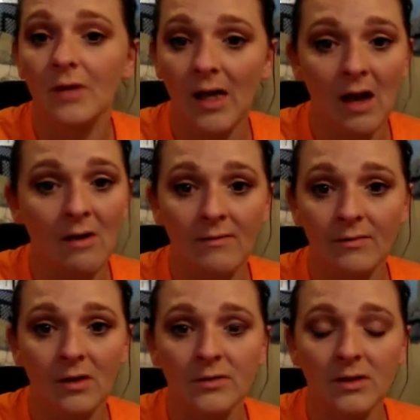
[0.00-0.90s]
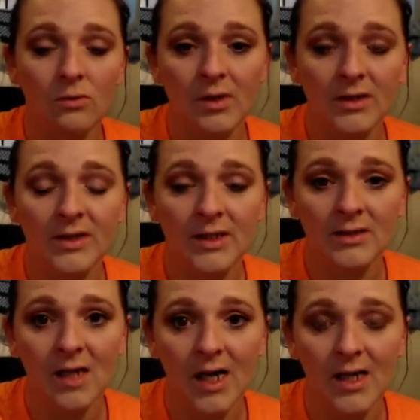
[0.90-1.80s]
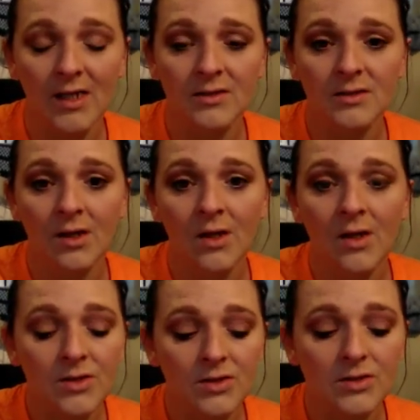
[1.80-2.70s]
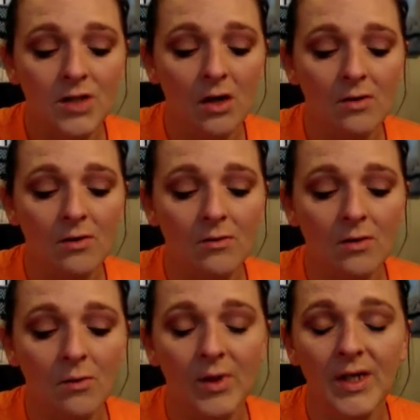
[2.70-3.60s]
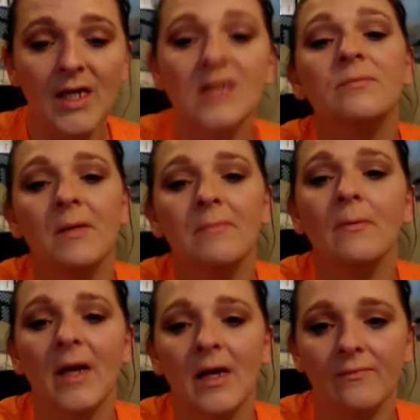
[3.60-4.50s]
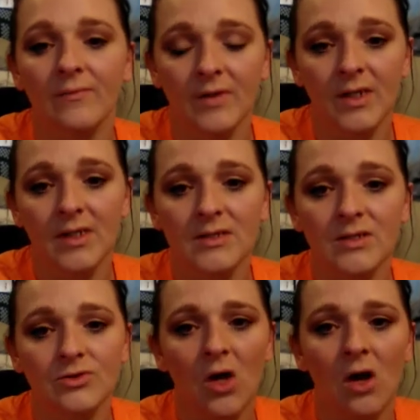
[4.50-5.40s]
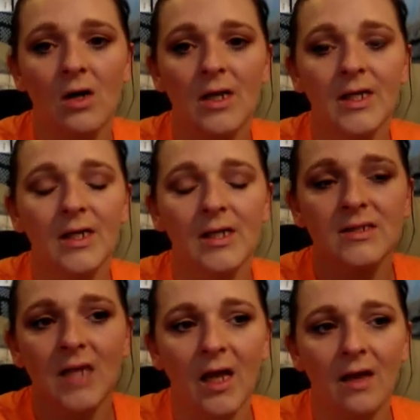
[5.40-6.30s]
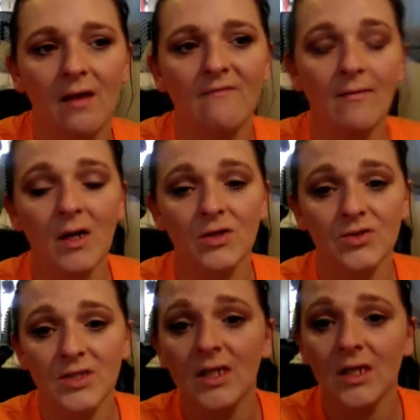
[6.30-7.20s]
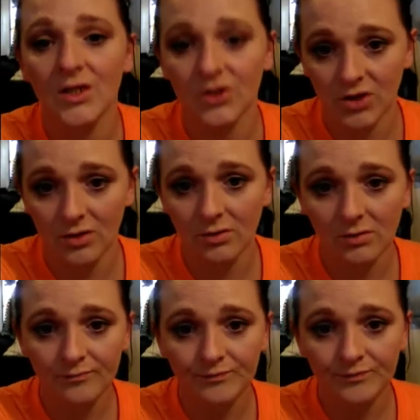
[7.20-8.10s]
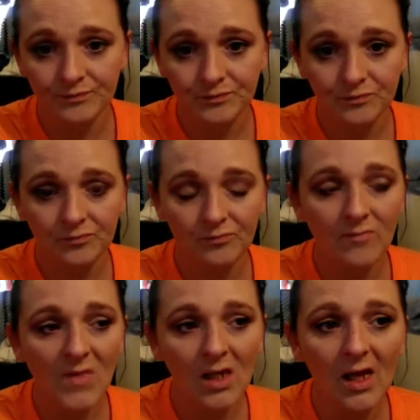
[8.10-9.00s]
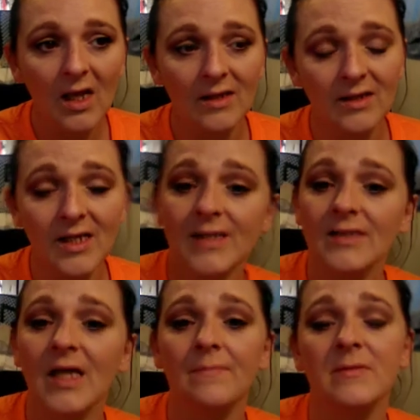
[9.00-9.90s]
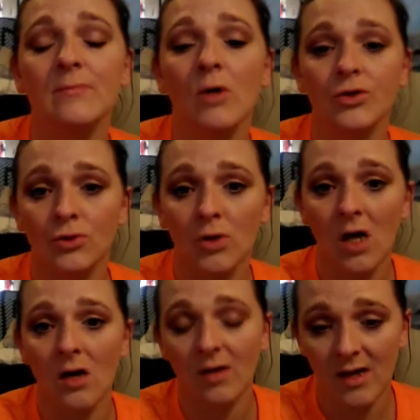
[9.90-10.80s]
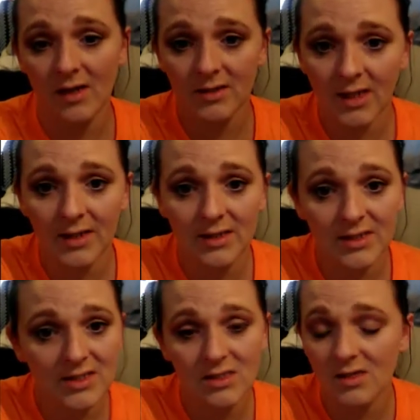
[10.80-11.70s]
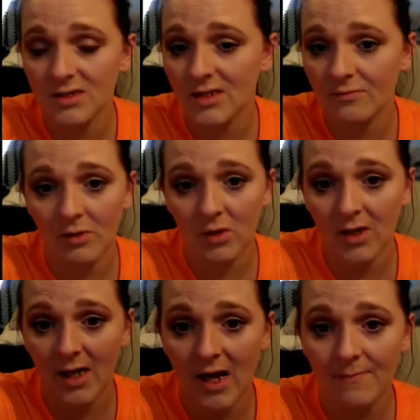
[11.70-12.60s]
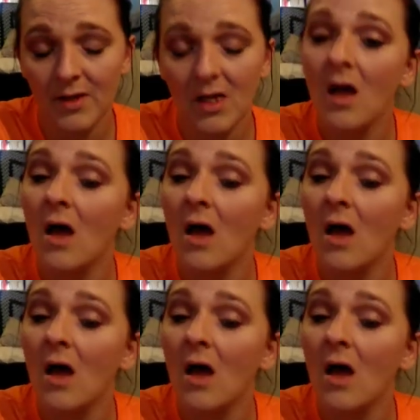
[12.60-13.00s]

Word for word: however long the quarantine lasts. So, we need to be prepared for this. There's already a state of emergency issued. The next step is martial law, guys. And this is not something we want to happen.